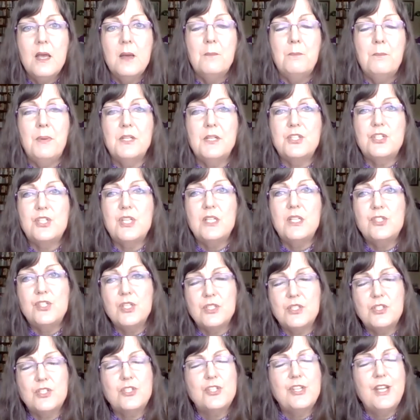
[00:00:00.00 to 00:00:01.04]
but she
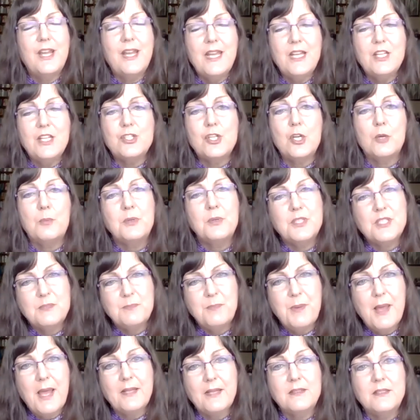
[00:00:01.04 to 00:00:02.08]
just changed her
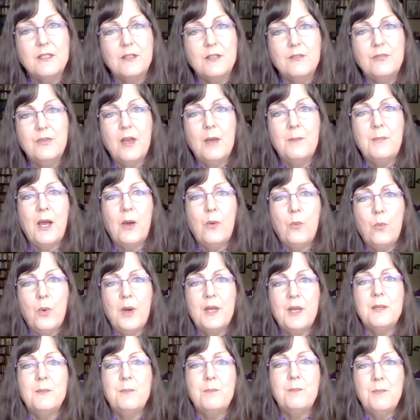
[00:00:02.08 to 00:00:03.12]
perspective about
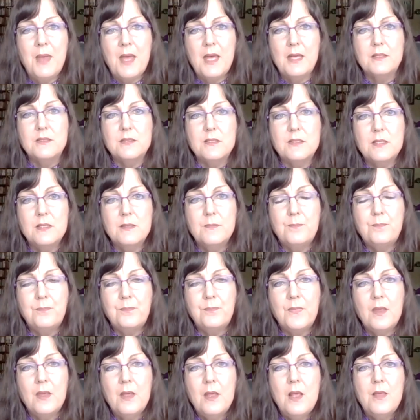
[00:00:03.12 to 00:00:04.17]
what it meant
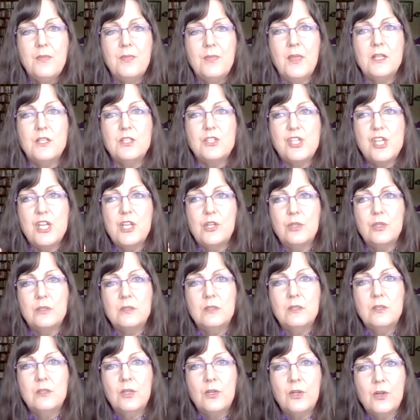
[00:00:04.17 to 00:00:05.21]
that she could
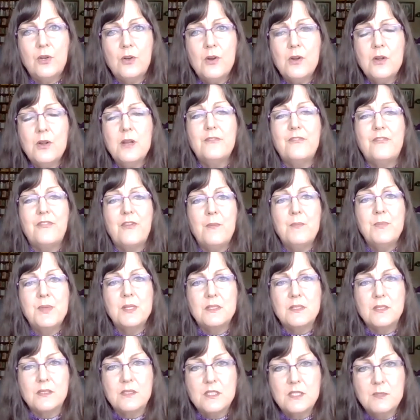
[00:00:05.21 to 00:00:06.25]
learn from
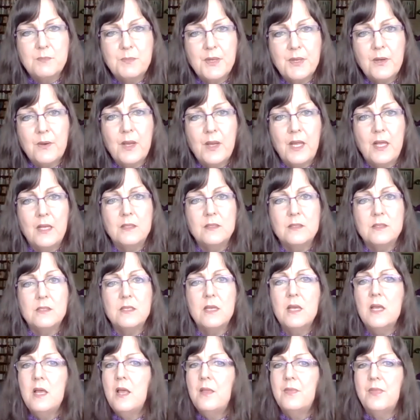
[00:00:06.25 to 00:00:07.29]
this
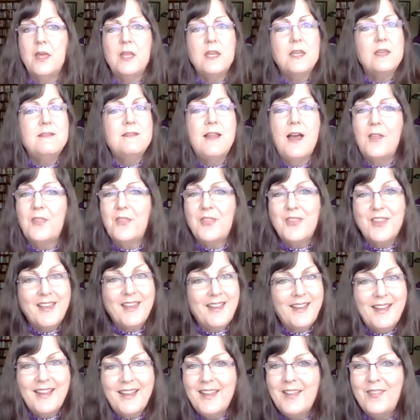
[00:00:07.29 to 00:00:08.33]
experience that
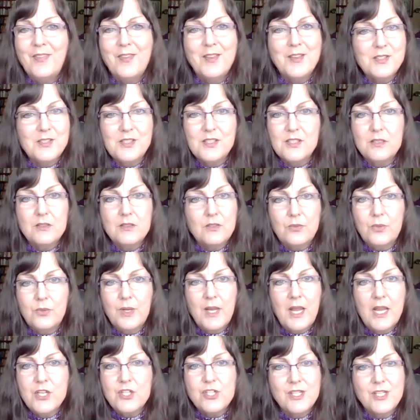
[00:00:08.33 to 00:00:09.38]
nothing in this
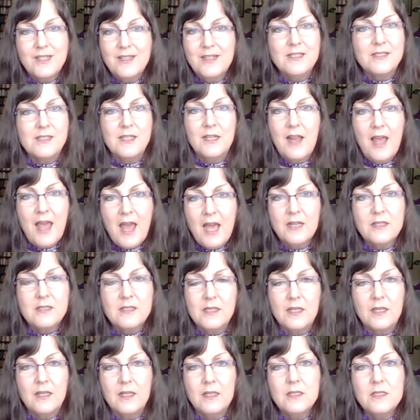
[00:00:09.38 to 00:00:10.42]
creation is an
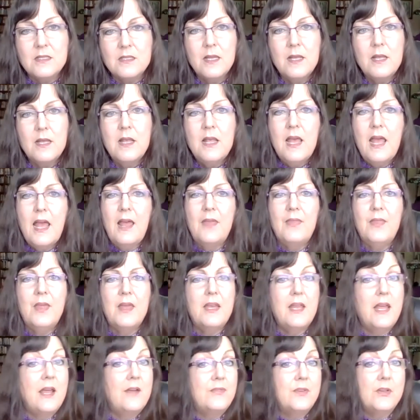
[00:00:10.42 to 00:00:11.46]
accident, and
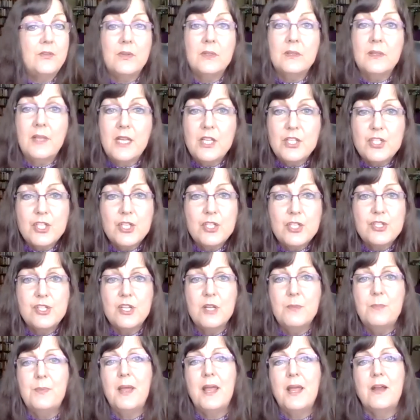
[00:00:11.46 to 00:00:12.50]
that every
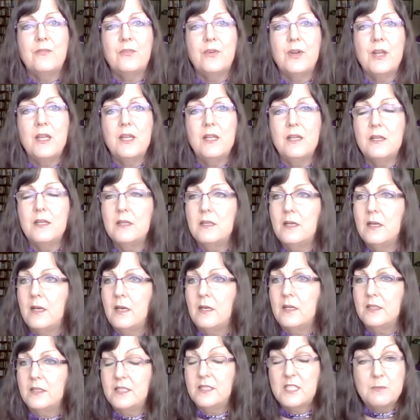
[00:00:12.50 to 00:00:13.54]
relationship, every
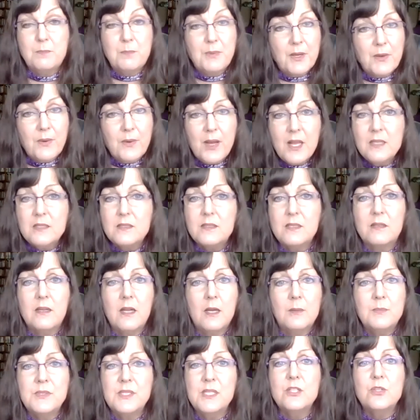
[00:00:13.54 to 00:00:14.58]
experience that
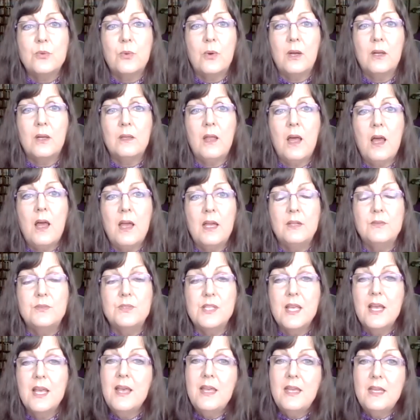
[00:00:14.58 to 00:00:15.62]
comes into our
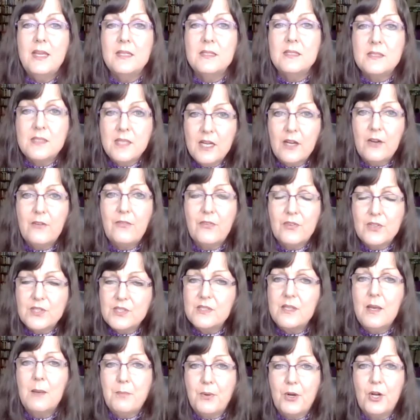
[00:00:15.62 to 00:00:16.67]
lives is there for
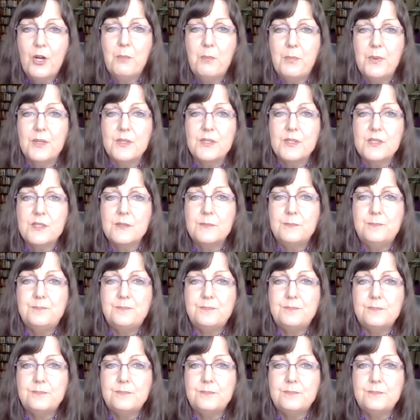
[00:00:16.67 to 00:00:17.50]
some purpose.